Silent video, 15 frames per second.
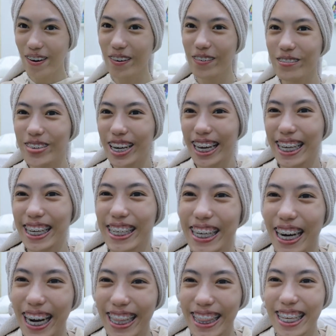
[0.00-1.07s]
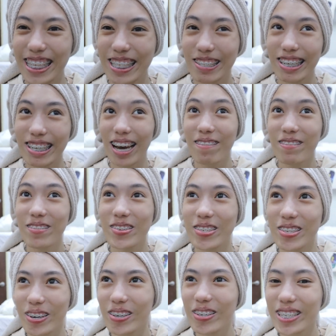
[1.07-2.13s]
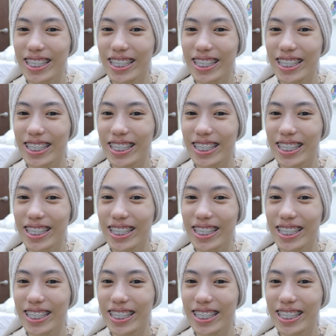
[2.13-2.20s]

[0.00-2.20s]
oh my god this one i'm so